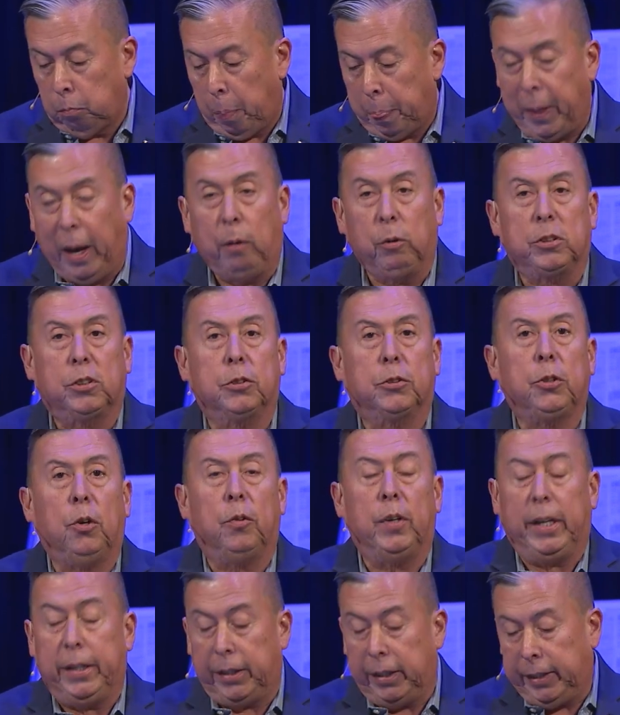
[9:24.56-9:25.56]
And that was
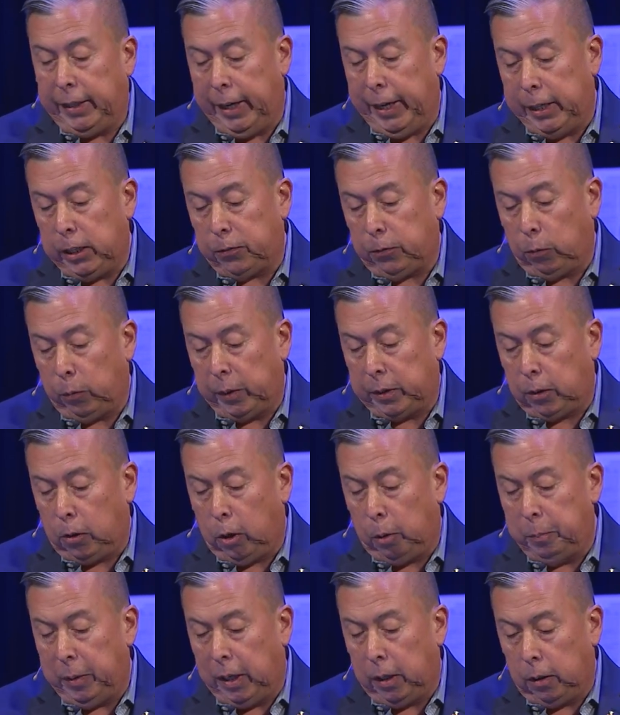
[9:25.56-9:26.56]
certainly the case with
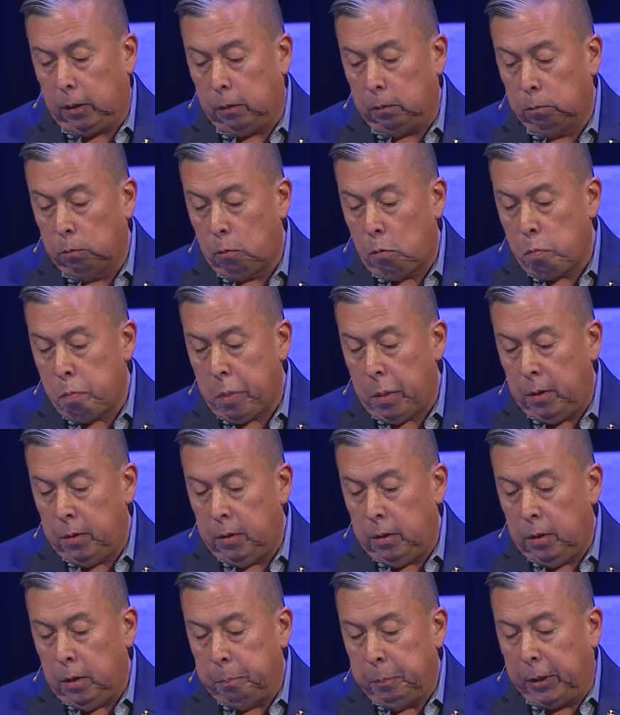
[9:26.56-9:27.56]
Carmelo.
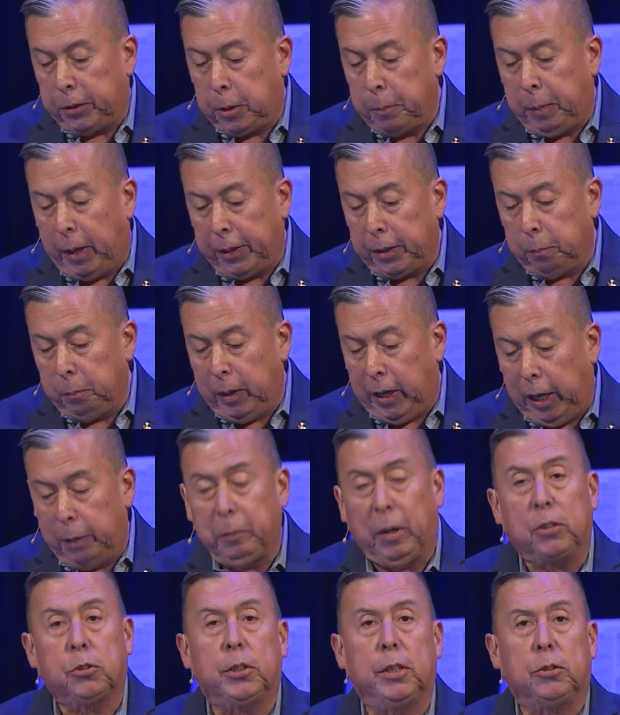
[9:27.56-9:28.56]
But the bottom line,
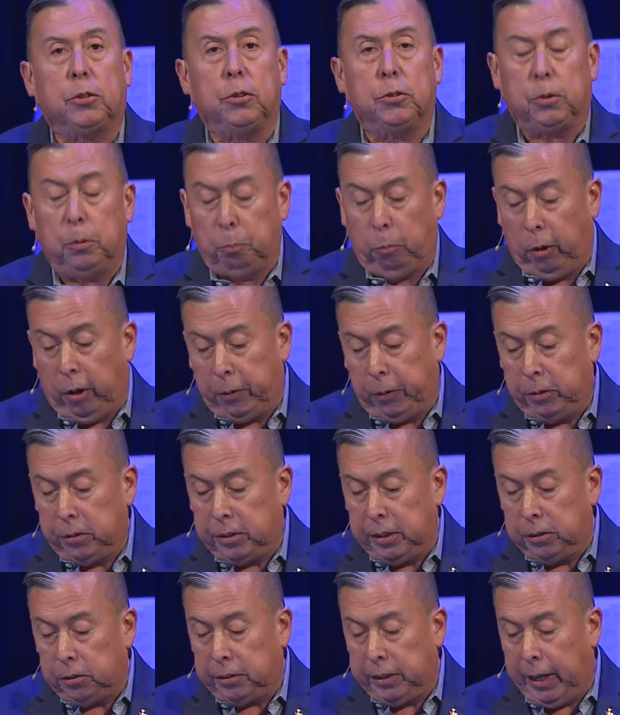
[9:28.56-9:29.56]
my sisters and brothers,
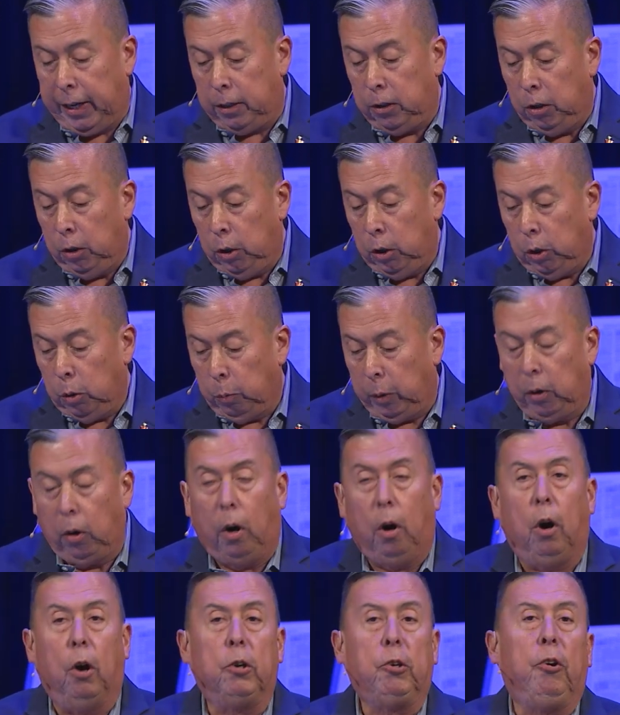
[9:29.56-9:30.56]
is that we're
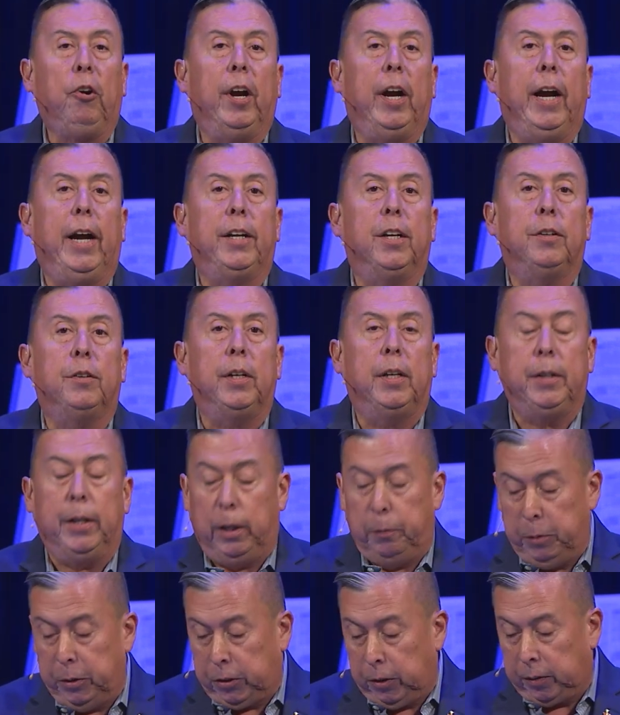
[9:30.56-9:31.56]
all created in the
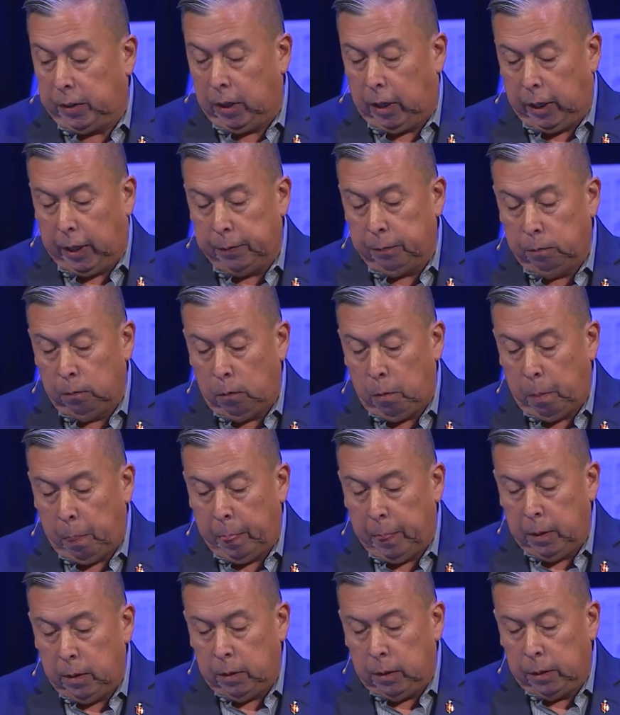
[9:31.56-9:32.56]
image of God.
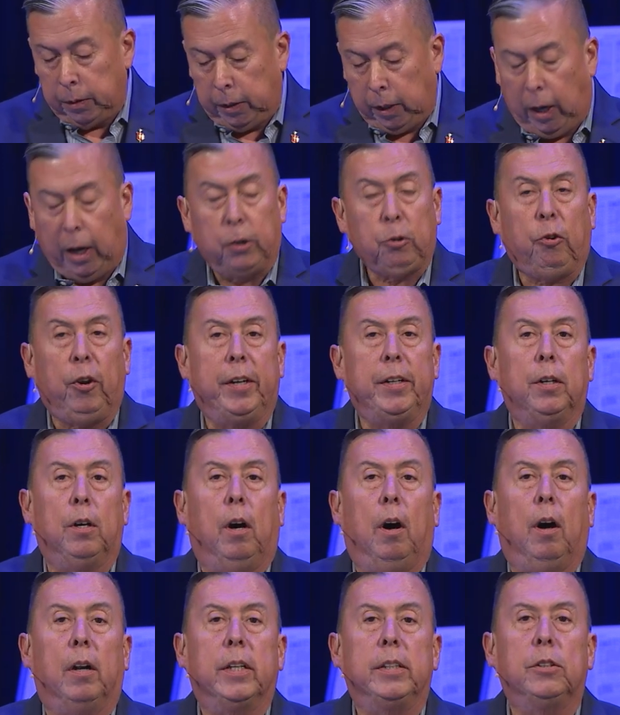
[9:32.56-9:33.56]
God created
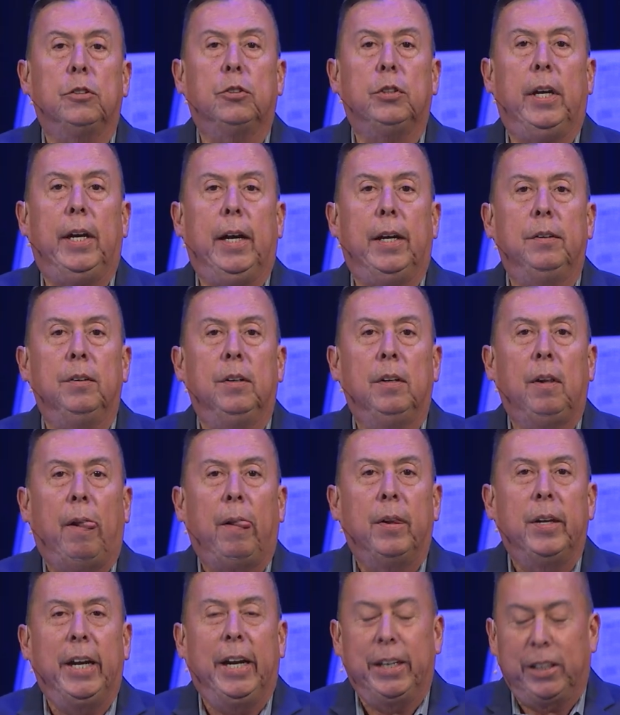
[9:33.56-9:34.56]
all and said,
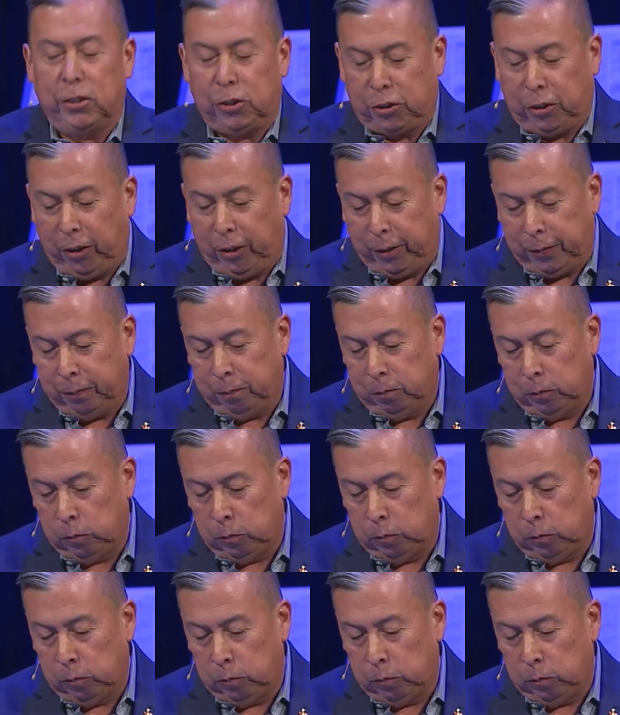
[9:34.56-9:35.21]
it is good.